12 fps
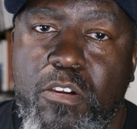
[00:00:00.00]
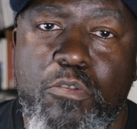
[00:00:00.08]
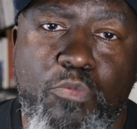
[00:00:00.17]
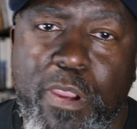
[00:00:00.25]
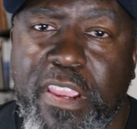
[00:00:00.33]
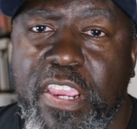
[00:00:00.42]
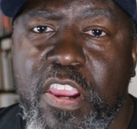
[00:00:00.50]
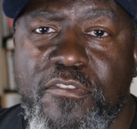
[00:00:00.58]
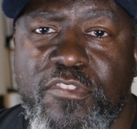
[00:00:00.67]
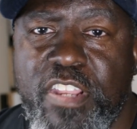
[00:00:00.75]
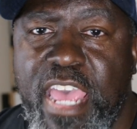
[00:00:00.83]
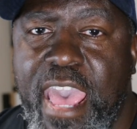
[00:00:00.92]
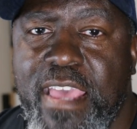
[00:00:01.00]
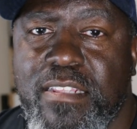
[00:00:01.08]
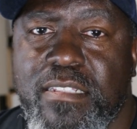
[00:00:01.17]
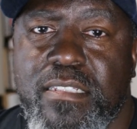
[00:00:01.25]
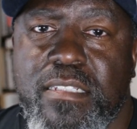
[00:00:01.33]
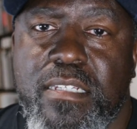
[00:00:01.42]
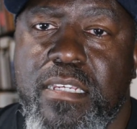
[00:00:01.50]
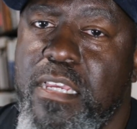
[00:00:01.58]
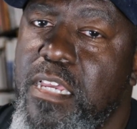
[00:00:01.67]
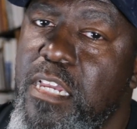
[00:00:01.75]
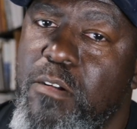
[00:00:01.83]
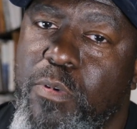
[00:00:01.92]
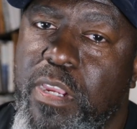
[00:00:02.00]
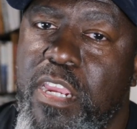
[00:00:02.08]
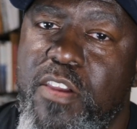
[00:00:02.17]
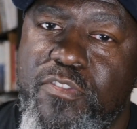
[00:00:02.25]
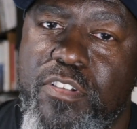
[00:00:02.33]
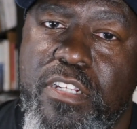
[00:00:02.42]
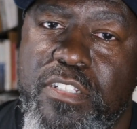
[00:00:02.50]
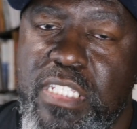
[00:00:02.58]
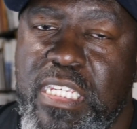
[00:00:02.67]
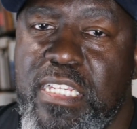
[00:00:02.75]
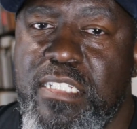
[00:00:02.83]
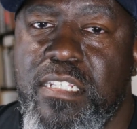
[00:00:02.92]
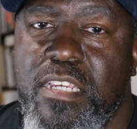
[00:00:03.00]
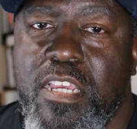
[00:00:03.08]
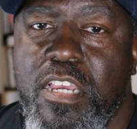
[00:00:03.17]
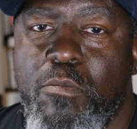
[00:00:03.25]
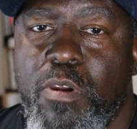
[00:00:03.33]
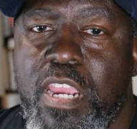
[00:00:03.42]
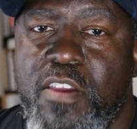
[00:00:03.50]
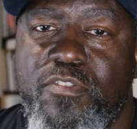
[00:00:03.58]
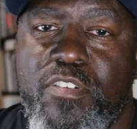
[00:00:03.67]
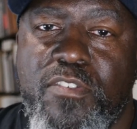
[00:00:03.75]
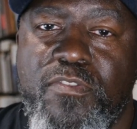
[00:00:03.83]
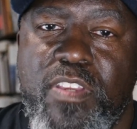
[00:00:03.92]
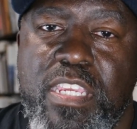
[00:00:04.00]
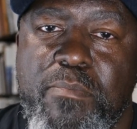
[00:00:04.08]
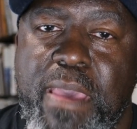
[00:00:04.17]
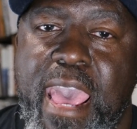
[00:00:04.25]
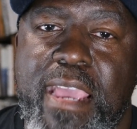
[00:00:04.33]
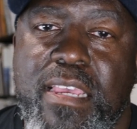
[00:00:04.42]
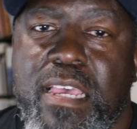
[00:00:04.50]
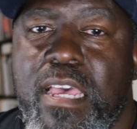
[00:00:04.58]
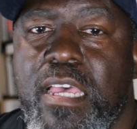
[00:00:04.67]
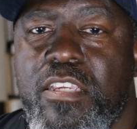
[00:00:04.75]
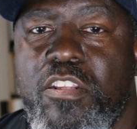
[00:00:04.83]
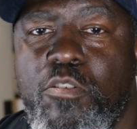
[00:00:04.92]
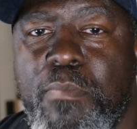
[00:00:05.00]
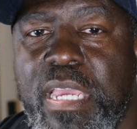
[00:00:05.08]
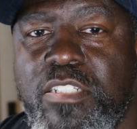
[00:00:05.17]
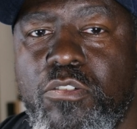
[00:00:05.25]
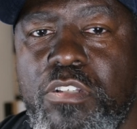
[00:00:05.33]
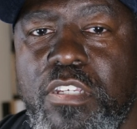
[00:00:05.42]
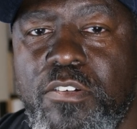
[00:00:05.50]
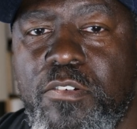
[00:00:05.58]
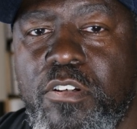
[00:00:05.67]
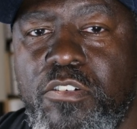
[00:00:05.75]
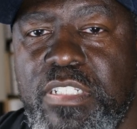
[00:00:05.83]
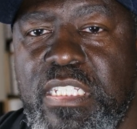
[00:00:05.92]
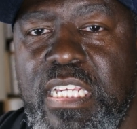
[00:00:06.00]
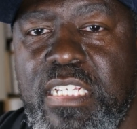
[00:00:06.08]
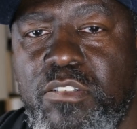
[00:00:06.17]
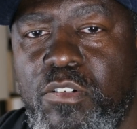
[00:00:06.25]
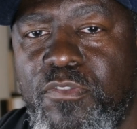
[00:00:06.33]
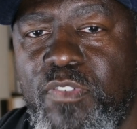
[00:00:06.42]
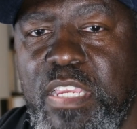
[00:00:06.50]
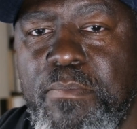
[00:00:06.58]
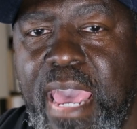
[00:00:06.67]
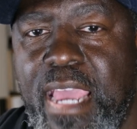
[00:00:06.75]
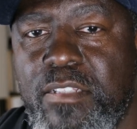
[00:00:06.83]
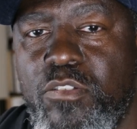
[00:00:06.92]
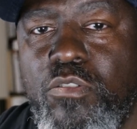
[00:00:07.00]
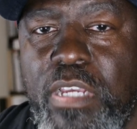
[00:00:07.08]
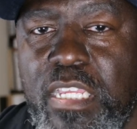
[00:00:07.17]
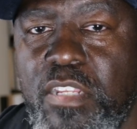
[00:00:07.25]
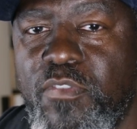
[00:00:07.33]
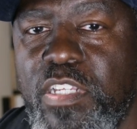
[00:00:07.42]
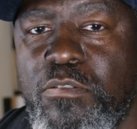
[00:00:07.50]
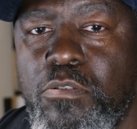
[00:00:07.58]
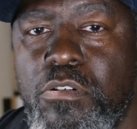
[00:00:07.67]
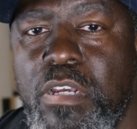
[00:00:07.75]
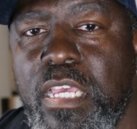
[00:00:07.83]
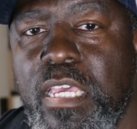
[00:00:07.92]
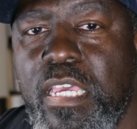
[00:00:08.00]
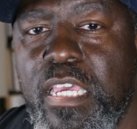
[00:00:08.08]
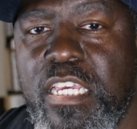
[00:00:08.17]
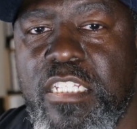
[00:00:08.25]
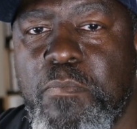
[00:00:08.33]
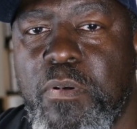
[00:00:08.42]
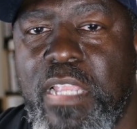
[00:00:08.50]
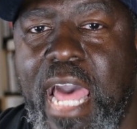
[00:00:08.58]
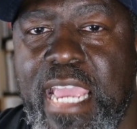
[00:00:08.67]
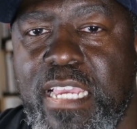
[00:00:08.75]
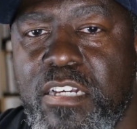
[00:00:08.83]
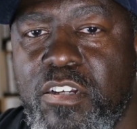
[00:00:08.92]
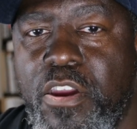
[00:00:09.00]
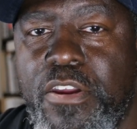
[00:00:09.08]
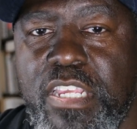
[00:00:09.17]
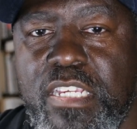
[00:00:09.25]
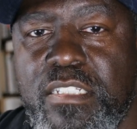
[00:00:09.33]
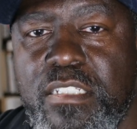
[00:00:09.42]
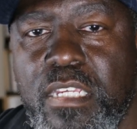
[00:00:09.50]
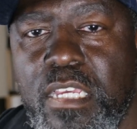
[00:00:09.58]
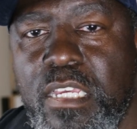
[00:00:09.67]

We're here for that. We're here for the critiques. We're here for the feedback. You know, make sure your critiques or feedback to an individual is polite and courteous.